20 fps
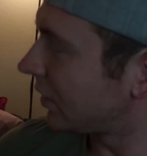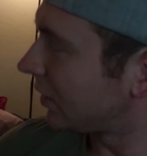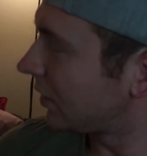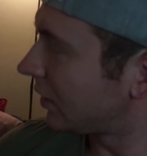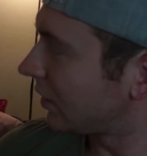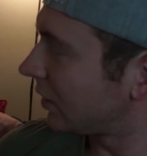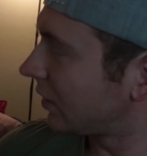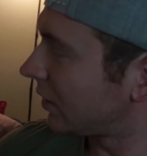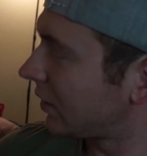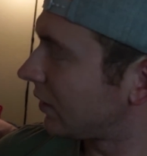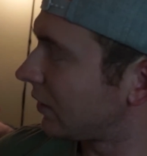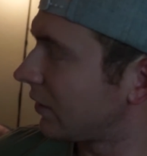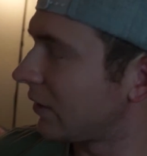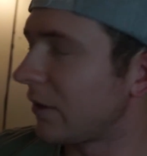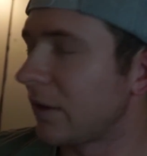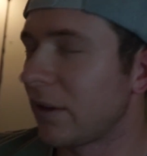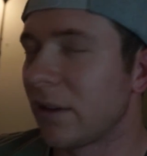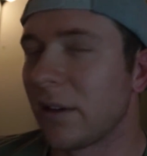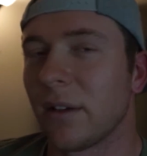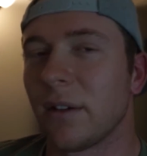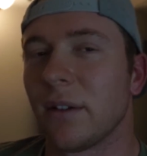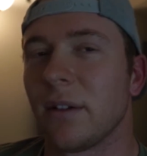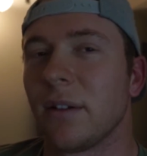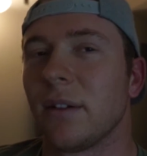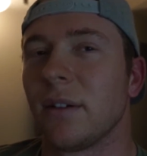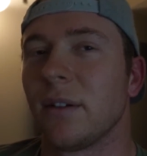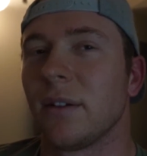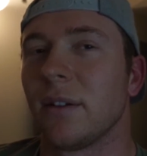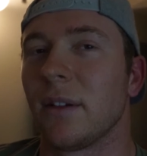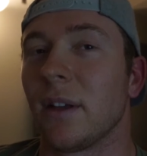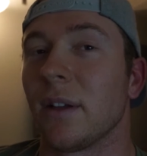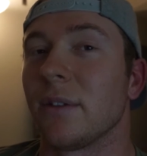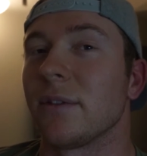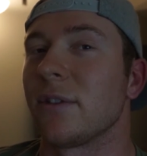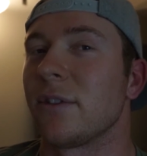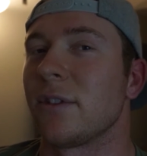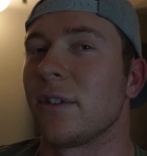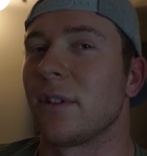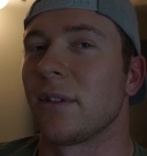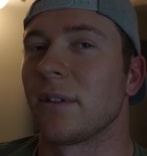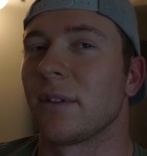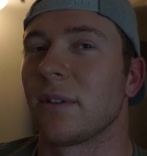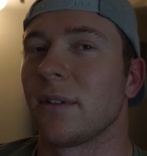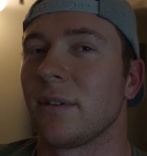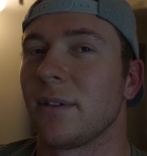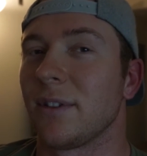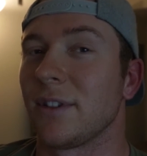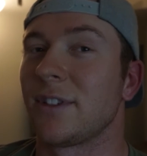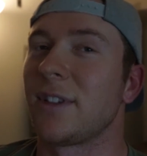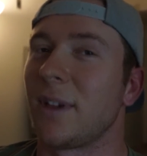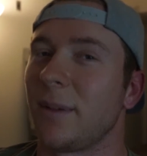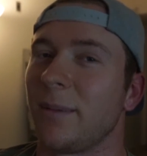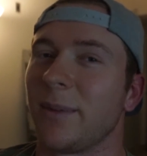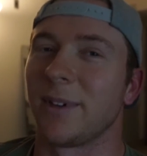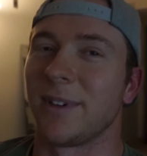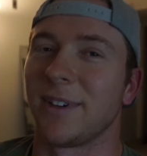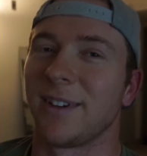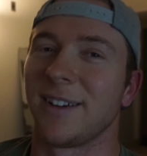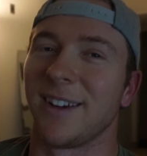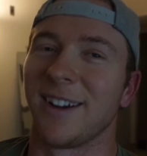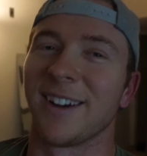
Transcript: Yeah. That was a joke. December.